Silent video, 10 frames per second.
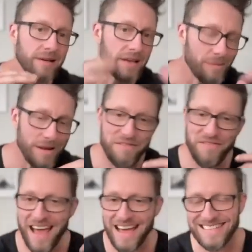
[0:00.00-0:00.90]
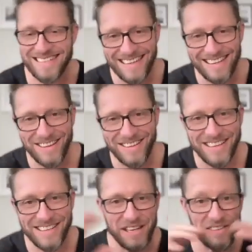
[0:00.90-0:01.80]
intermittent fasting, and all this
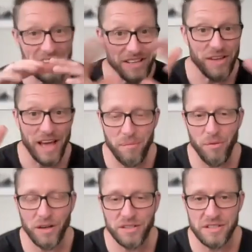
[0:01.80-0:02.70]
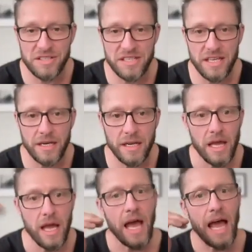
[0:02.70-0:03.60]
kind of stuff that you kind of brought to the scene.
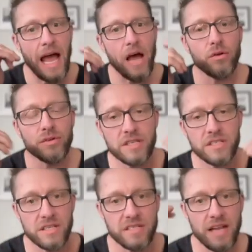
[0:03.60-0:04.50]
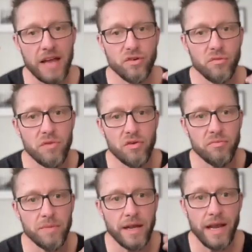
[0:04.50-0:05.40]
How does this natural
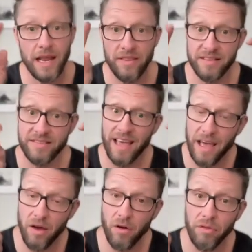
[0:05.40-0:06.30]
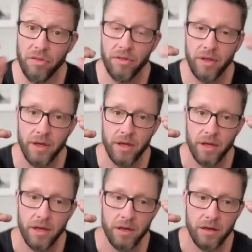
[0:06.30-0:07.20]
movement and this health,
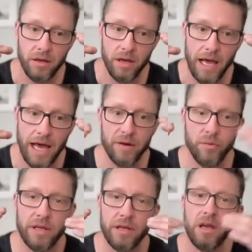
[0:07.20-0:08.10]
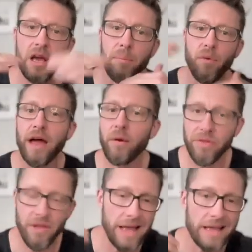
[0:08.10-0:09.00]
how do we couple that
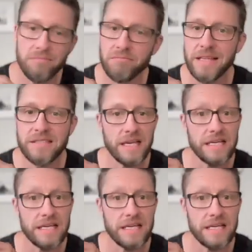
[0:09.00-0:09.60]
with let's say